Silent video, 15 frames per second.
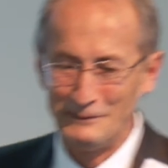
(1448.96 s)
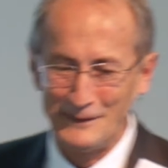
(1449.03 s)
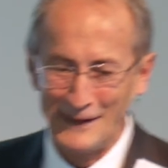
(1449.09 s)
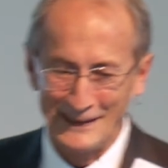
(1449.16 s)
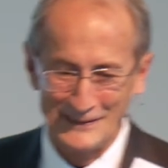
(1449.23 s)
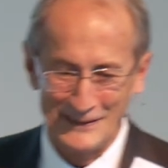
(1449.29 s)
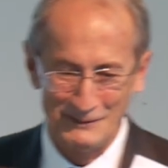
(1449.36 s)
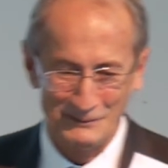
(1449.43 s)

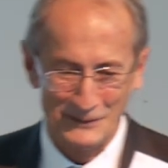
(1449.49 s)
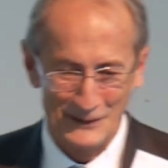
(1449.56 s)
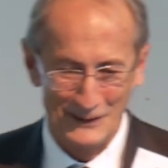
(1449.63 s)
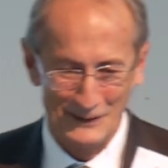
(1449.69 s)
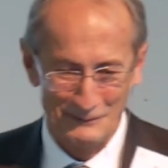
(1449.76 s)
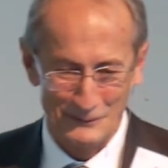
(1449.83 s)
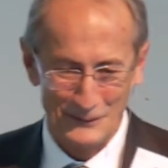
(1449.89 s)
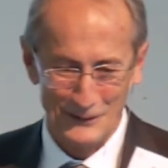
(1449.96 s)
affection
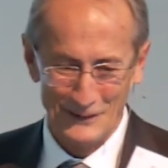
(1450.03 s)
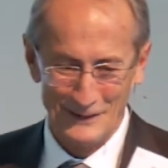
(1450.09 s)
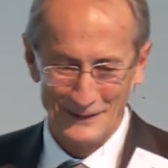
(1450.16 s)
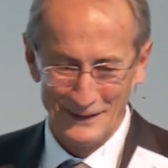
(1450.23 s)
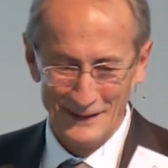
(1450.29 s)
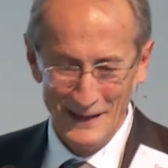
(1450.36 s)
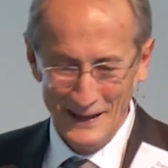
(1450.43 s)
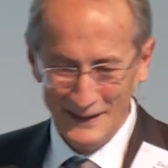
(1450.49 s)
for
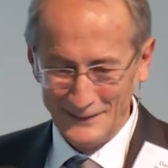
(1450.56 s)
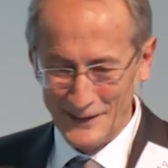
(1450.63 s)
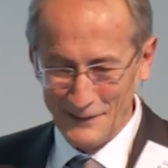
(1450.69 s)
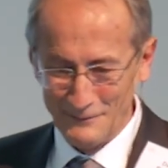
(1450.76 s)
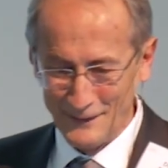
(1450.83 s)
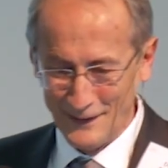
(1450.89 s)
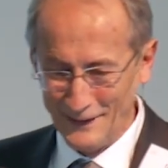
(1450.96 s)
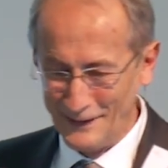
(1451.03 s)

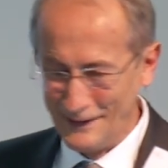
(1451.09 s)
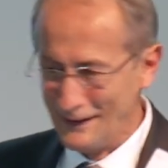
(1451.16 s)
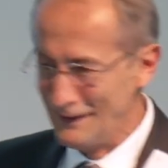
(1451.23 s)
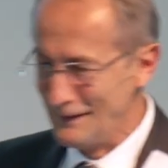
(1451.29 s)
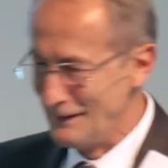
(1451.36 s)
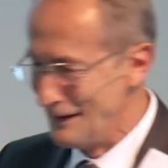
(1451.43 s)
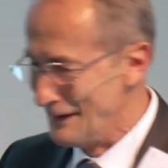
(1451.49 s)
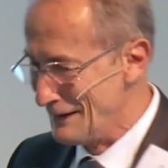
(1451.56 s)
Ziff,
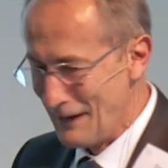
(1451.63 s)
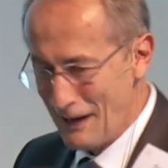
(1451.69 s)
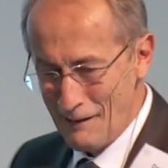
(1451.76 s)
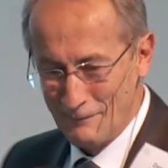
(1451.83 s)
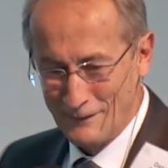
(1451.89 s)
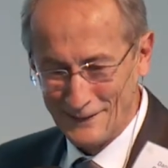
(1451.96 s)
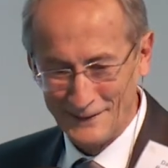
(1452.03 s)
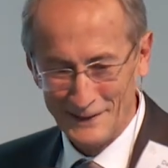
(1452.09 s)
and I
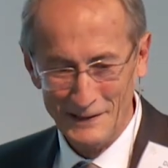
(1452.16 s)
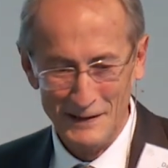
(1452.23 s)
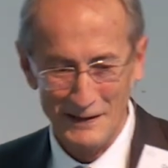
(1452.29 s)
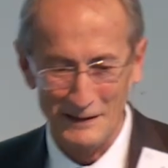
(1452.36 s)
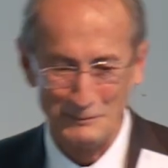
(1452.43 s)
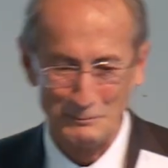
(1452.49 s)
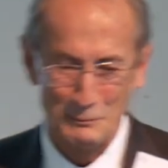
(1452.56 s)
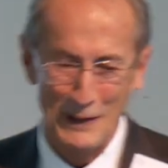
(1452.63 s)
would
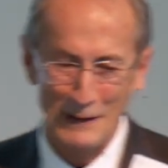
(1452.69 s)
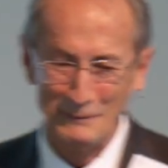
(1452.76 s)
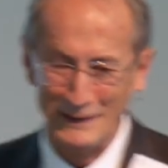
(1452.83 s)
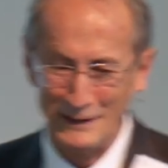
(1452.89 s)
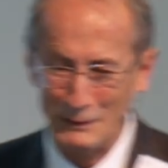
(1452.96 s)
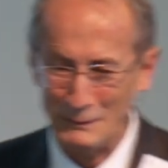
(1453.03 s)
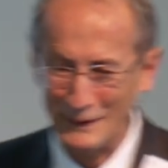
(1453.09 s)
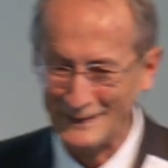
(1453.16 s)

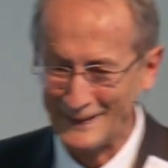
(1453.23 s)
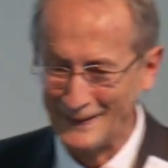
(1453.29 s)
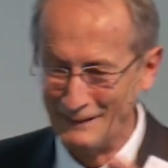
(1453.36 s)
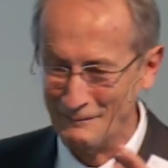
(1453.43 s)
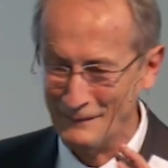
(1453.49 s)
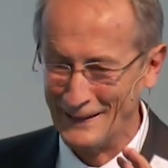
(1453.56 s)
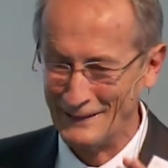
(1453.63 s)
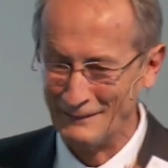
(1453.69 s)
probably the best
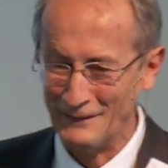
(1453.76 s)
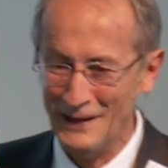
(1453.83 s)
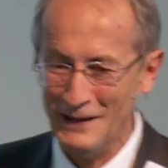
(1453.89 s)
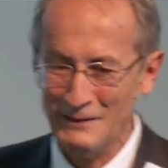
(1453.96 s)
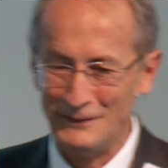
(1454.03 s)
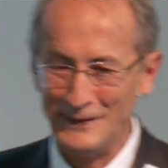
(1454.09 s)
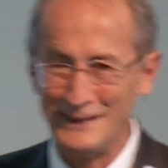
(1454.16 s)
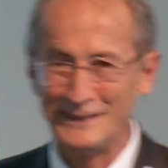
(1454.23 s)
way to
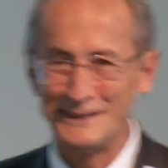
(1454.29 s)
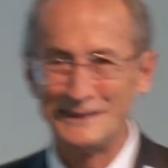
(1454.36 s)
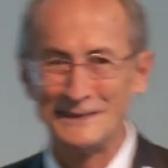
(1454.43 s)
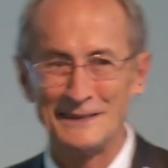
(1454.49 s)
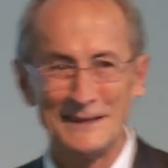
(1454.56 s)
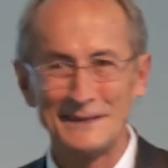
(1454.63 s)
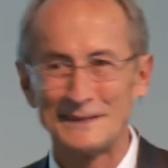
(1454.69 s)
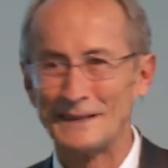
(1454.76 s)
finish
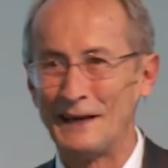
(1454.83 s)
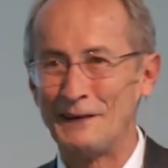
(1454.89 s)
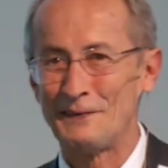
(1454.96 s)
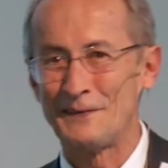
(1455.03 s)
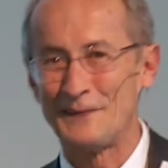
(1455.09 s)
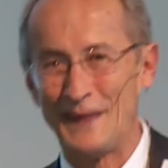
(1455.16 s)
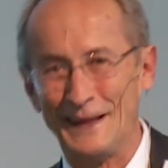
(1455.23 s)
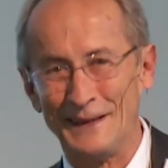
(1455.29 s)
is just say
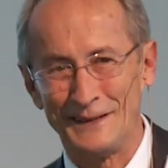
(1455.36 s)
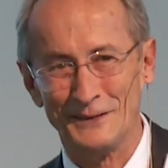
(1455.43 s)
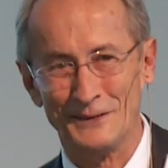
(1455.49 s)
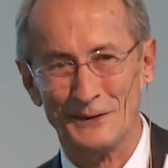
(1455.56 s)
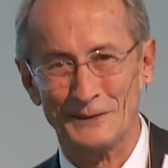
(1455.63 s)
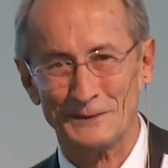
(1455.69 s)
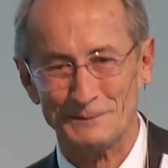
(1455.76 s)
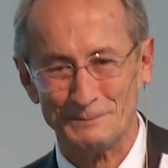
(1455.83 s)
thank you.